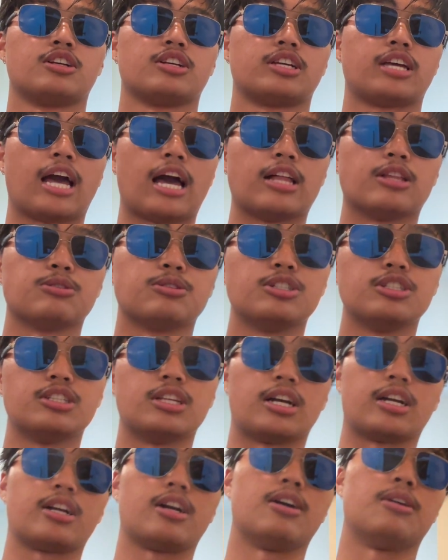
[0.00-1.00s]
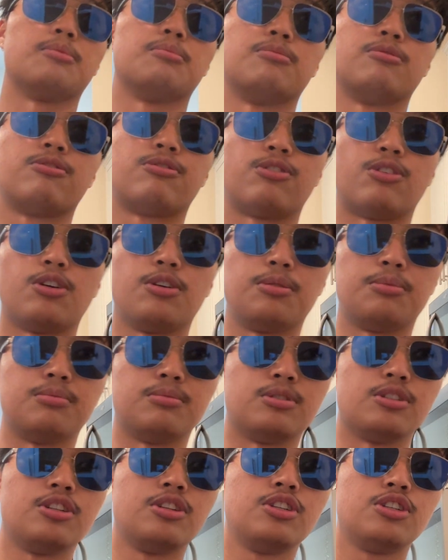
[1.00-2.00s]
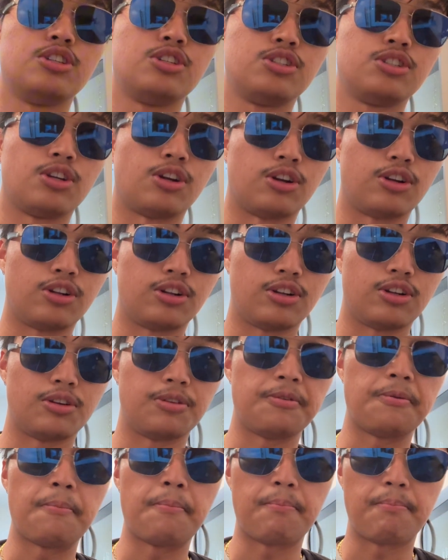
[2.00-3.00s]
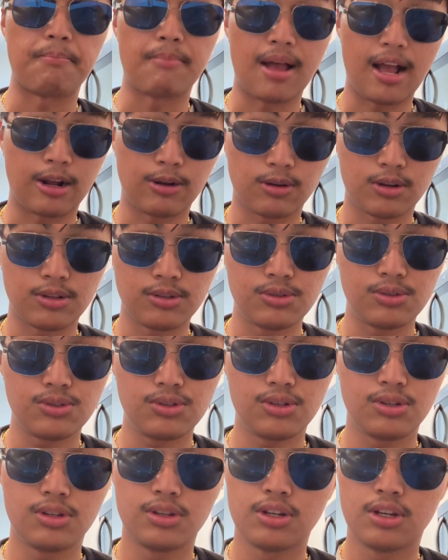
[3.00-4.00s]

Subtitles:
calories that come from certain macros